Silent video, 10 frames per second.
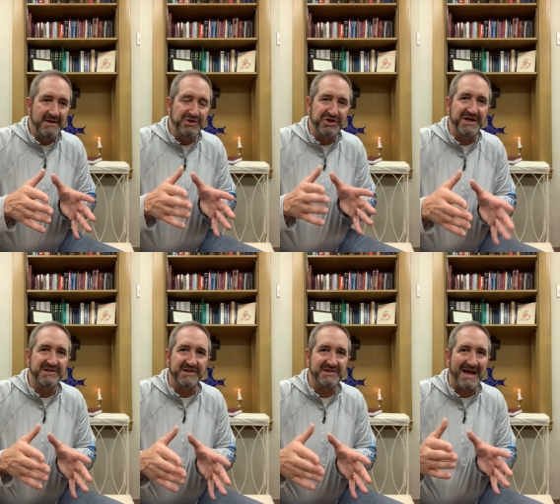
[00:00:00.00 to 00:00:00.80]

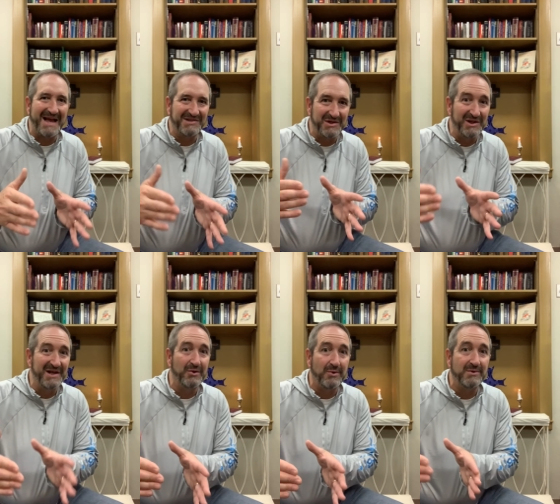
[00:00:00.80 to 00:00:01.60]
Jesus as a
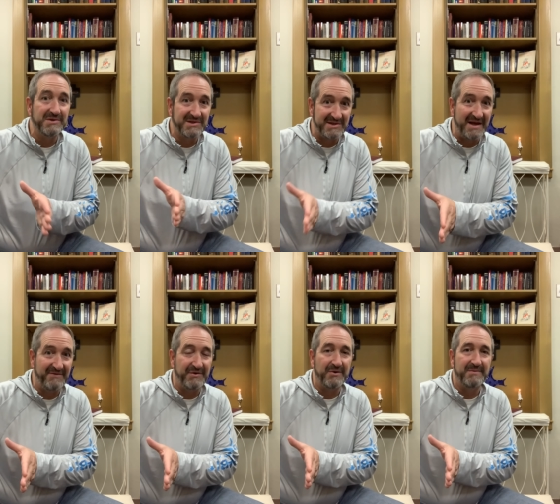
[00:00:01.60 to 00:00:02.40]
little
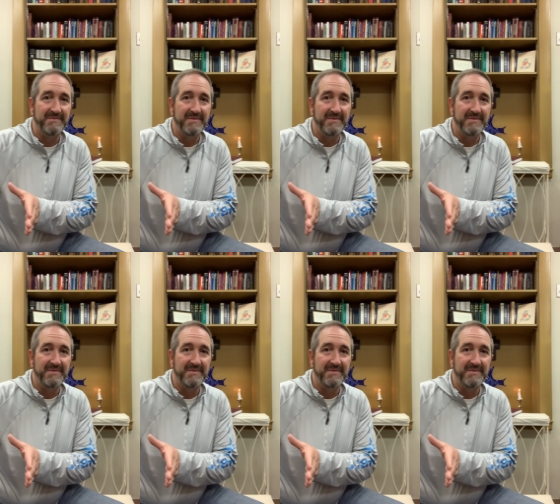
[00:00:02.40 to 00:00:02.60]
savior,